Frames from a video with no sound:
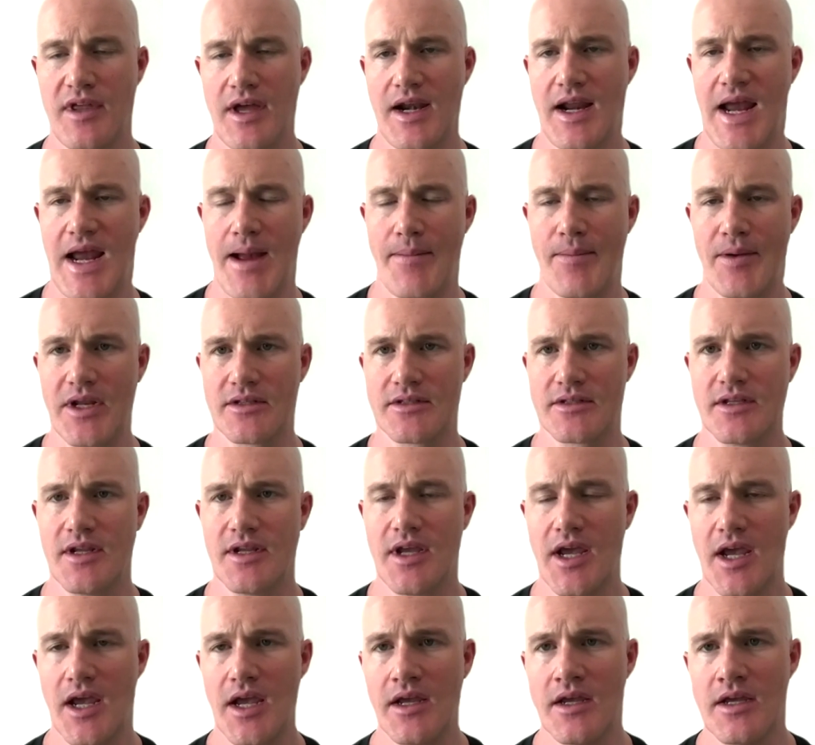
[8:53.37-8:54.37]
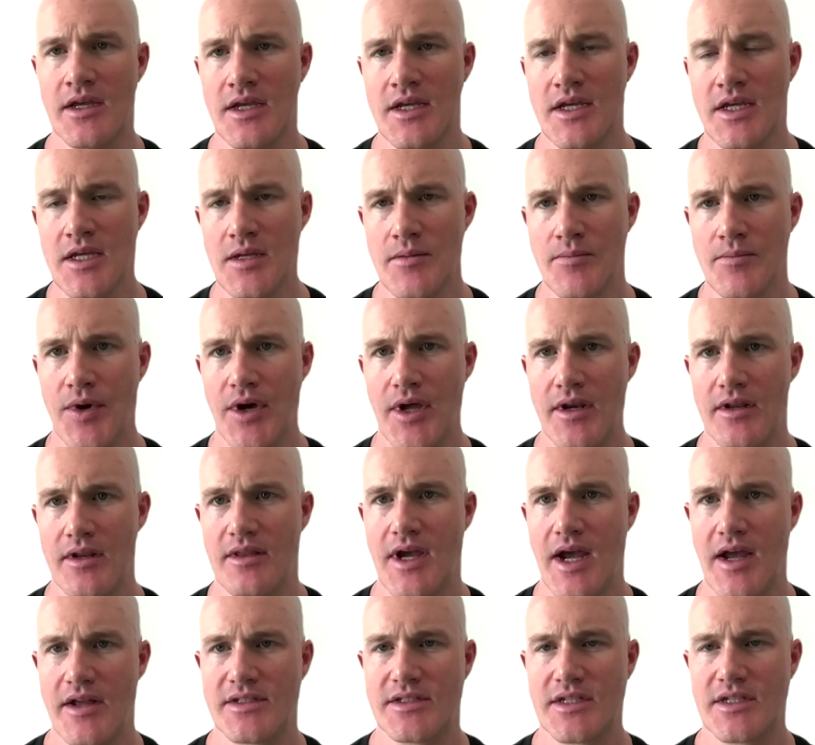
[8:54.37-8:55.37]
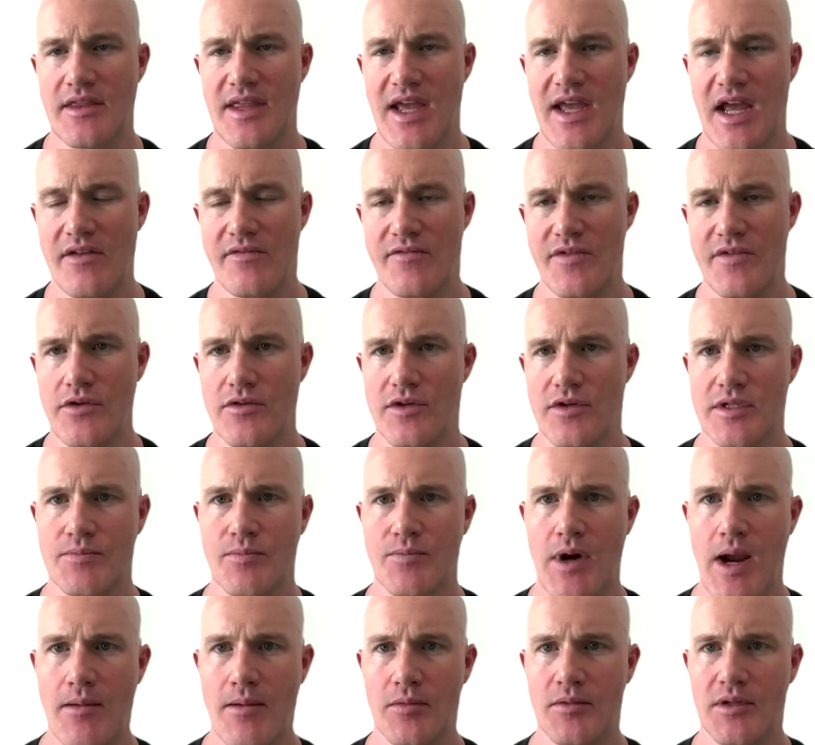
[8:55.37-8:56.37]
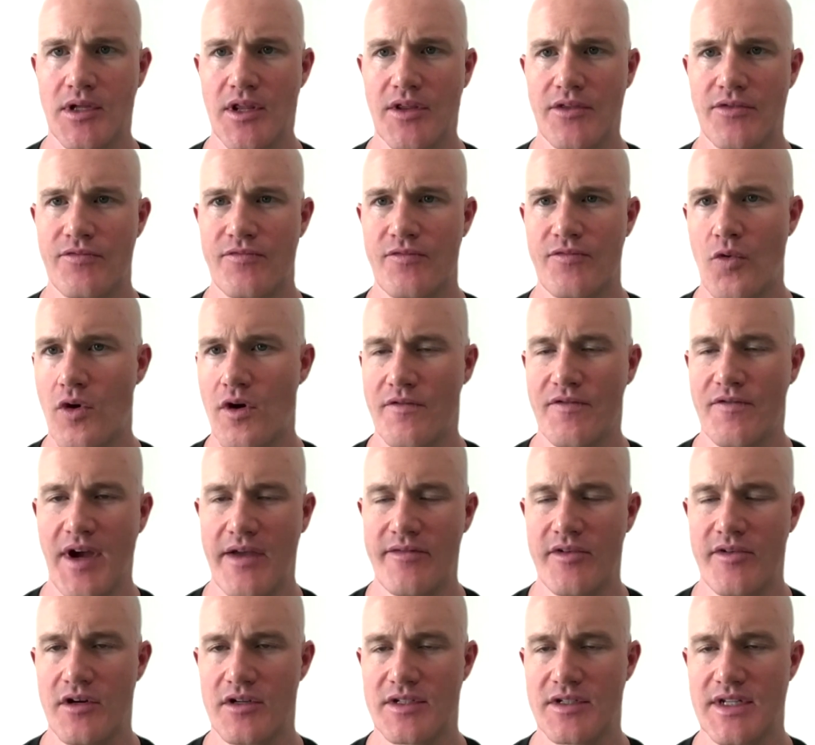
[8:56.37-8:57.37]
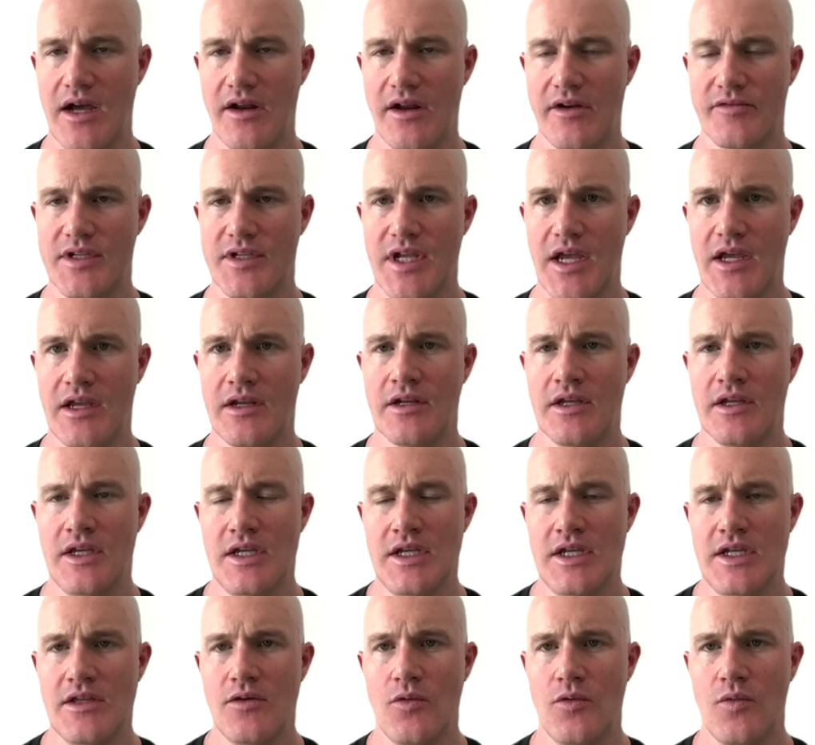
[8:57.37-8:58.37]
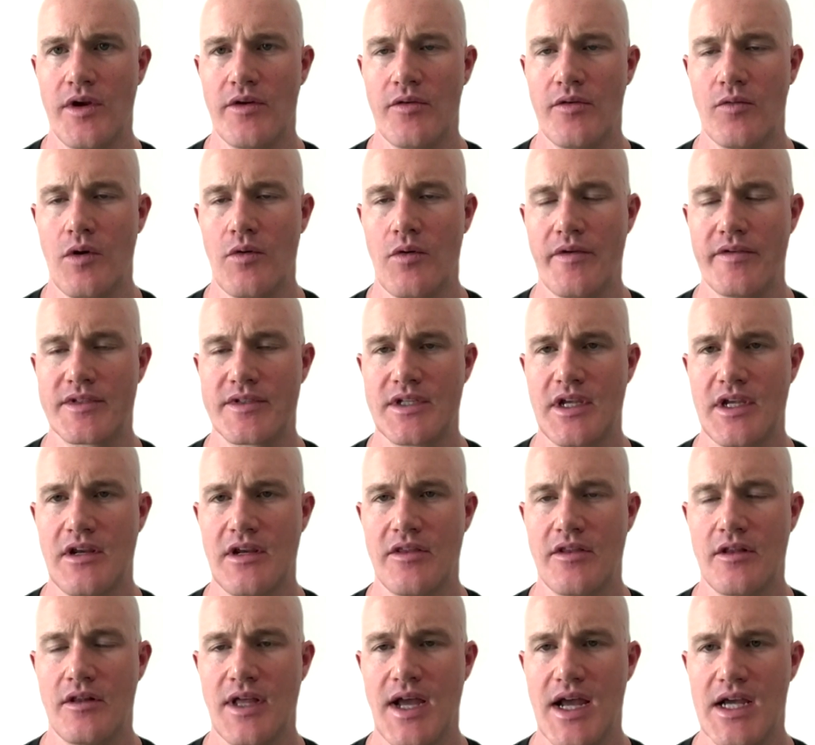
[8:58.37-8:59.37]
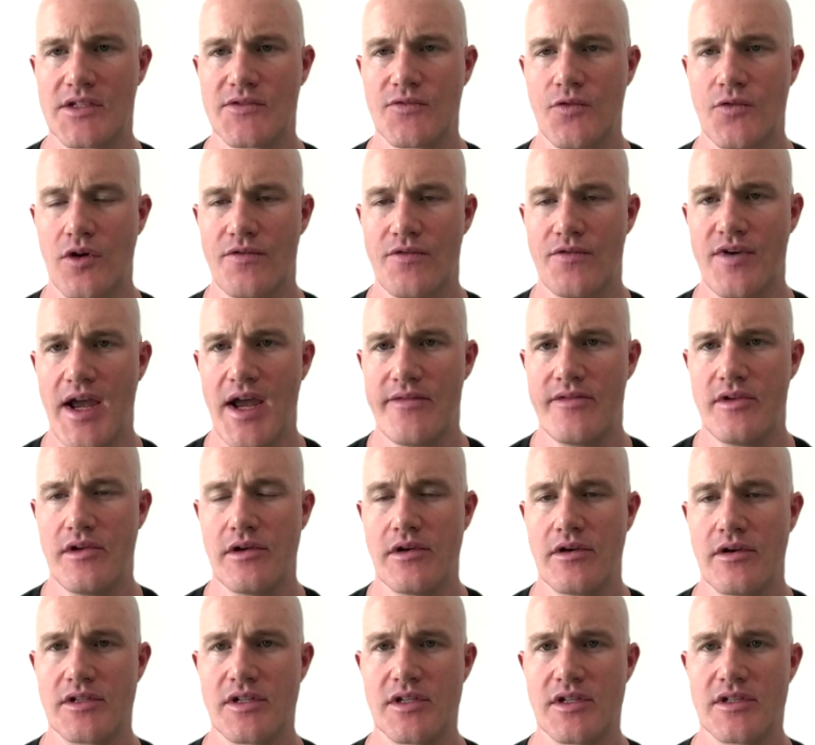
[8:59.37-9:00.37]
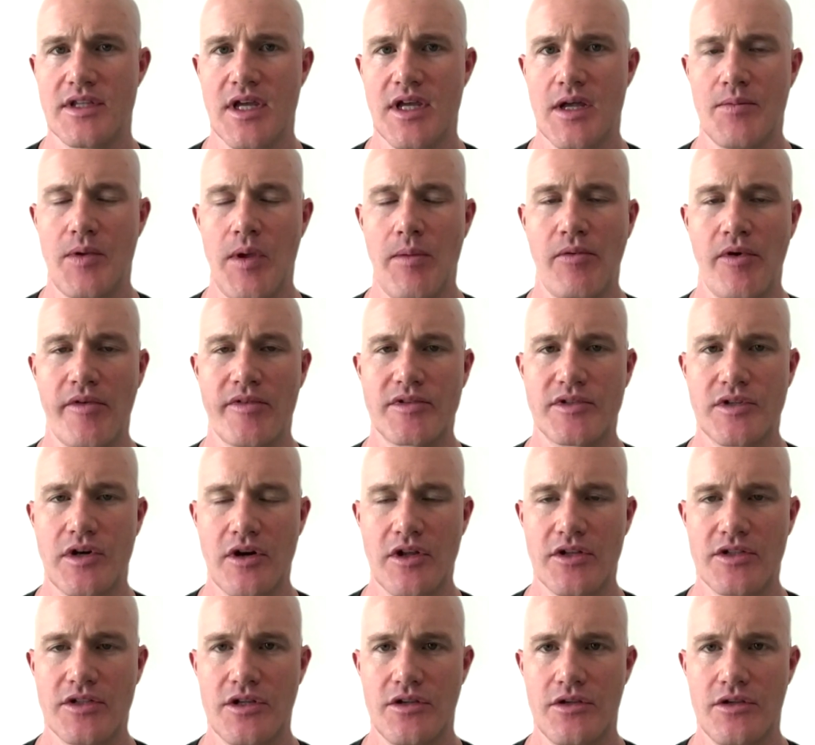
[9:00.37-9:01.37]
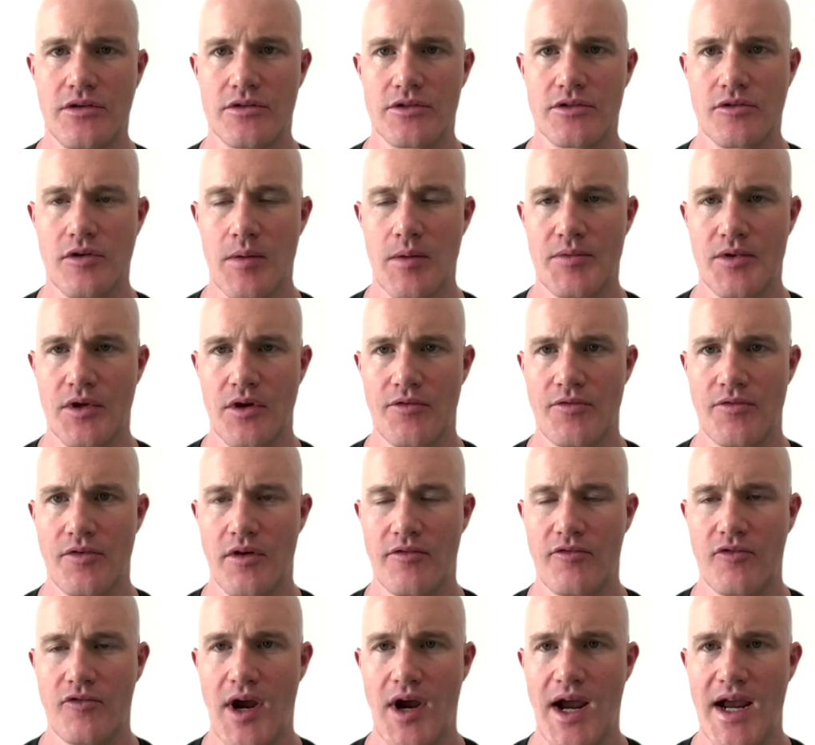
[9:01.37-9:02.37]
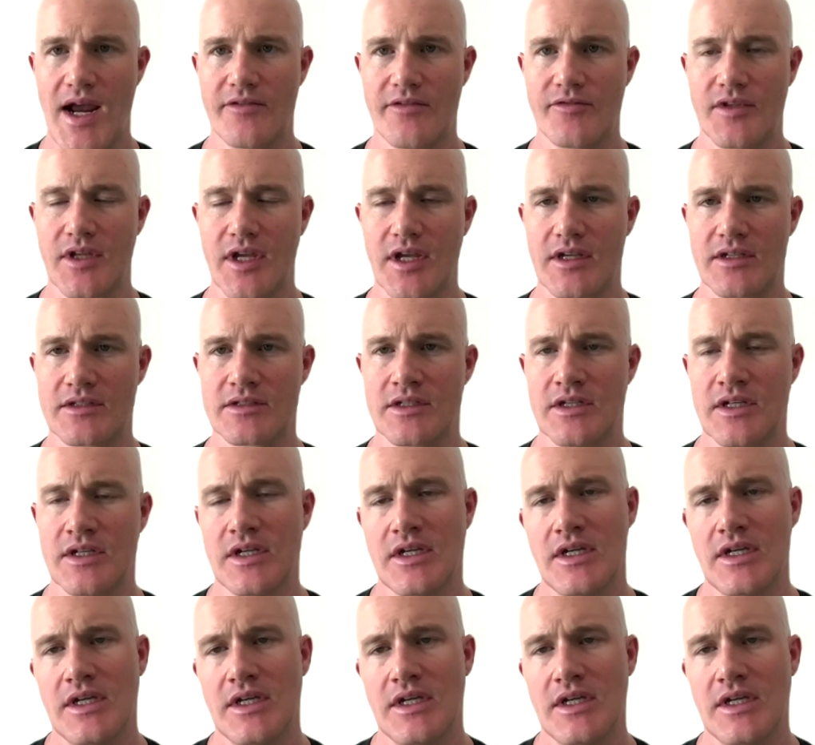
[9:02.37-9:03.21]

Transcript: that happening today. But I'd say that view is probably 4 to 5 years out of date. What we've seen in the last 4 to 5 years is that people have started to use crypto for a variety of things.